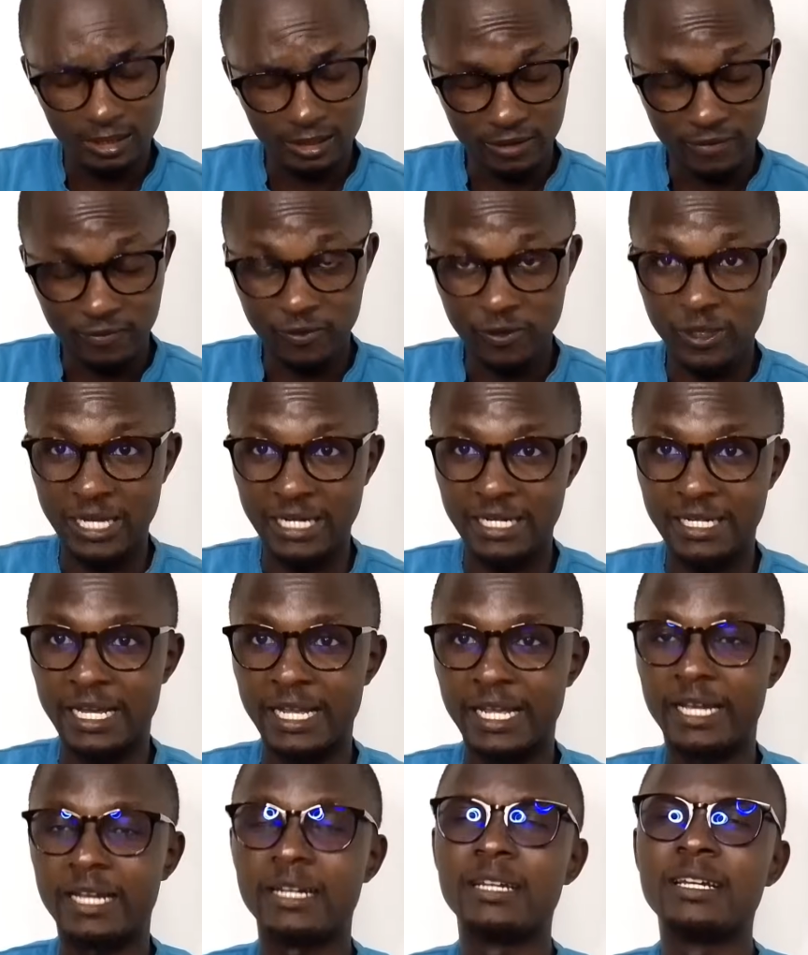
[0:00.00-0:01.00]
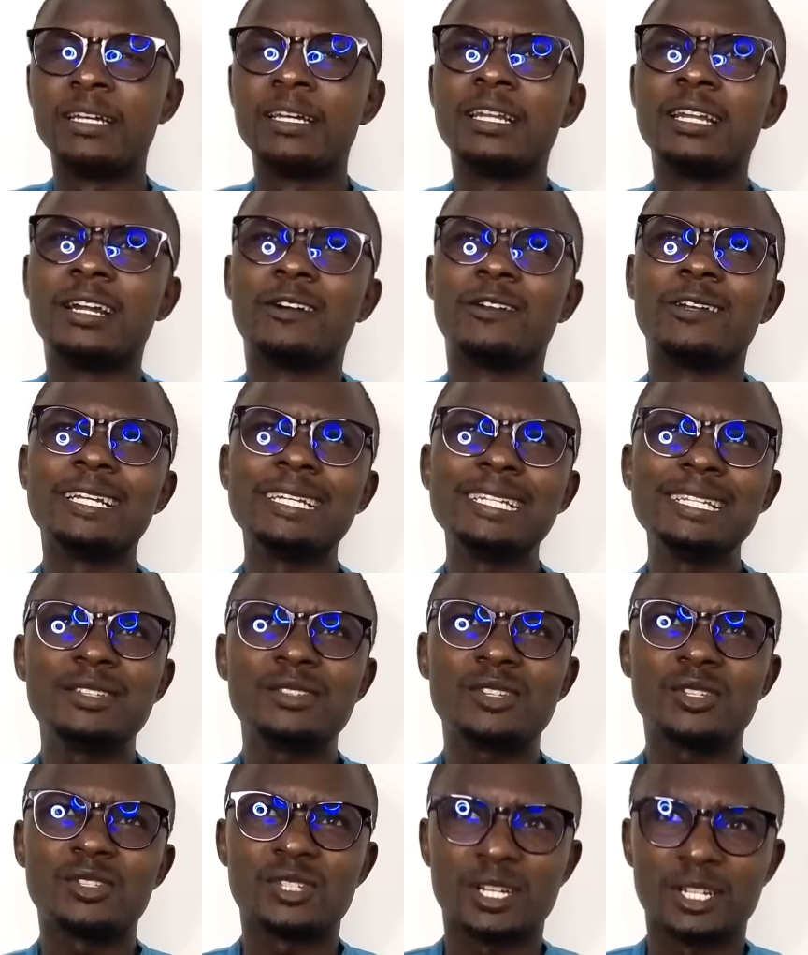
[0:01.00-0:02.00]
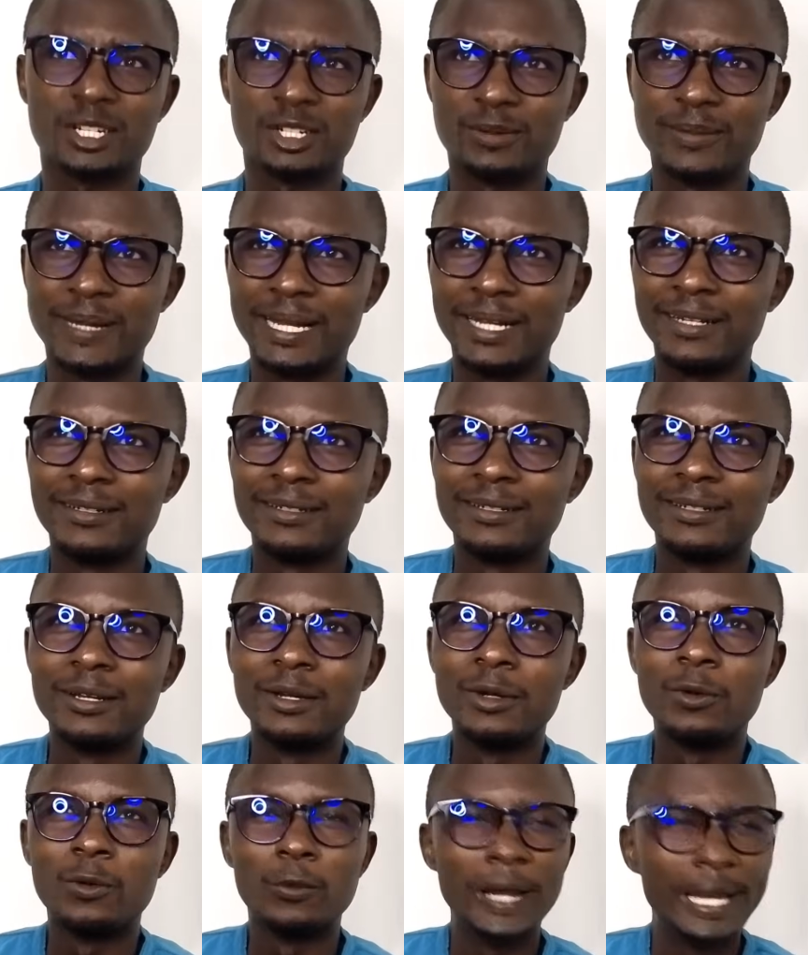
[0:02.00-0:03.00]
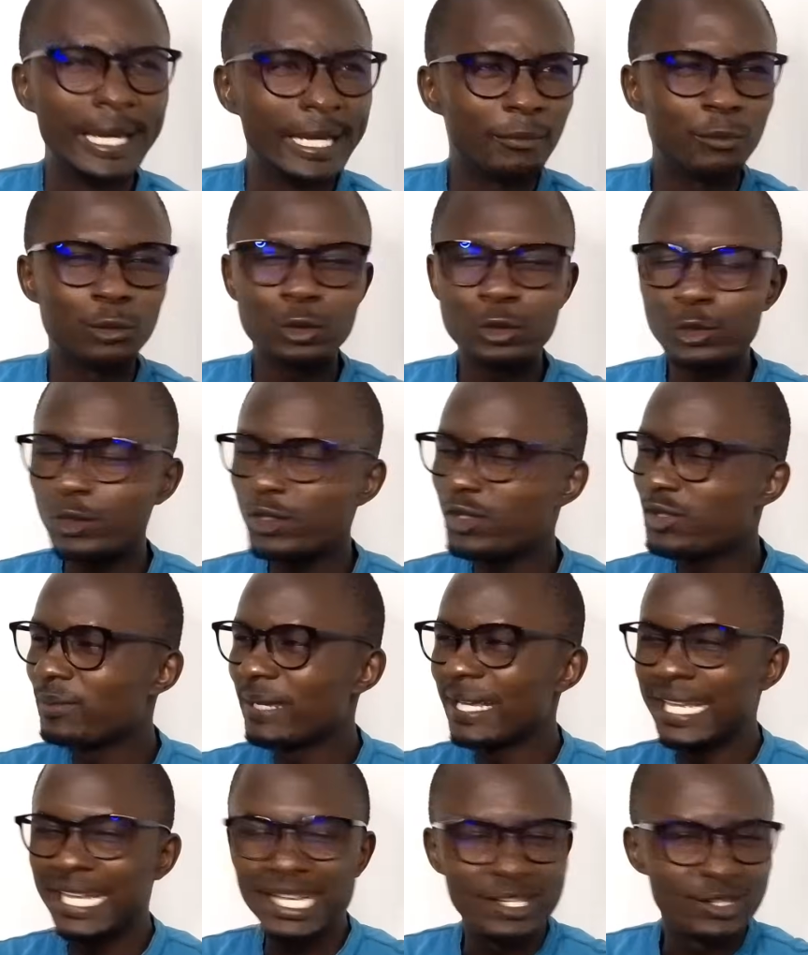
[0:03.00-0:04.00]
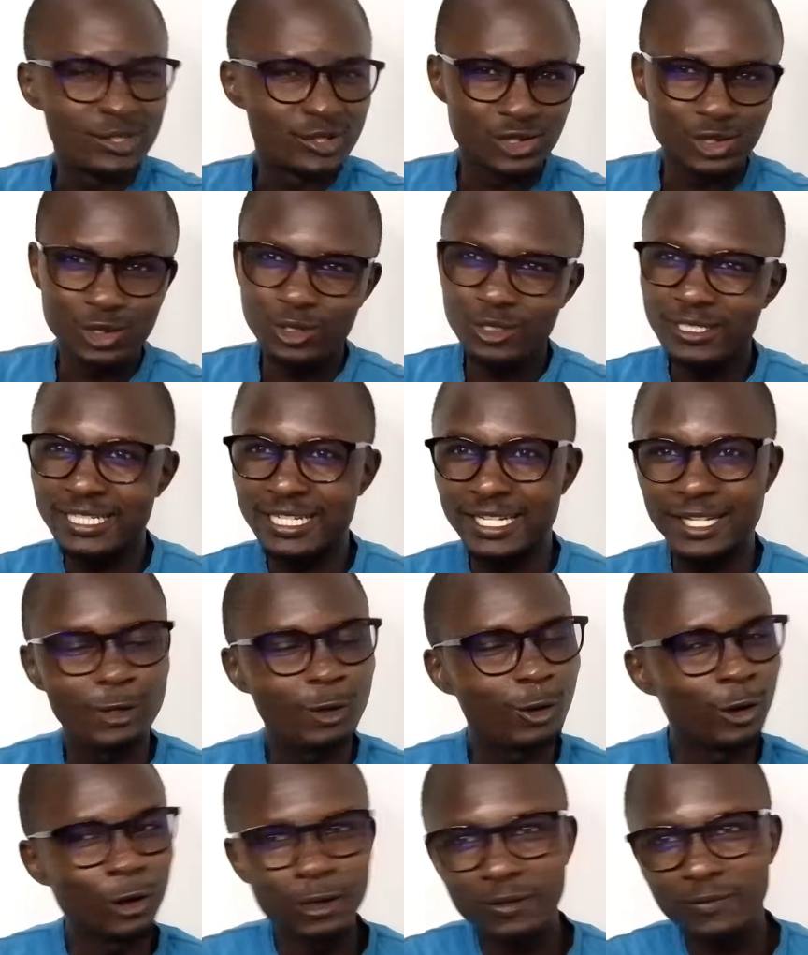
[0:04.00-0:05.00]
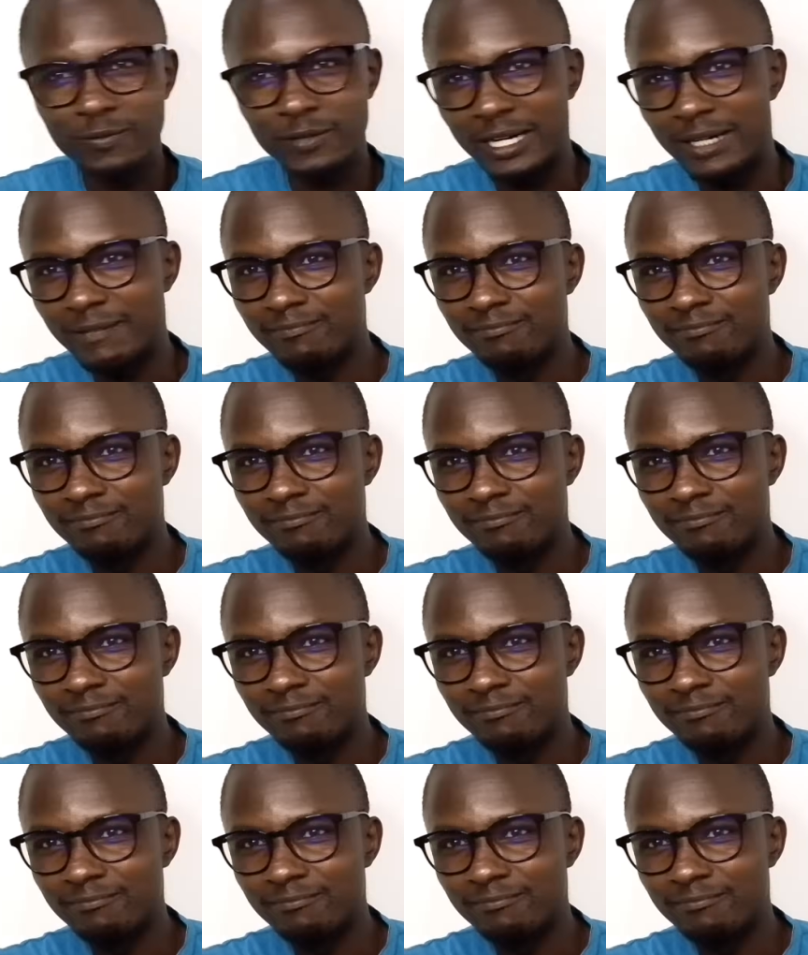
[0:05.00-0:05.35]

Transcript: for that like. Now, ladies and gentlemen, William Ruto is being insulted all over.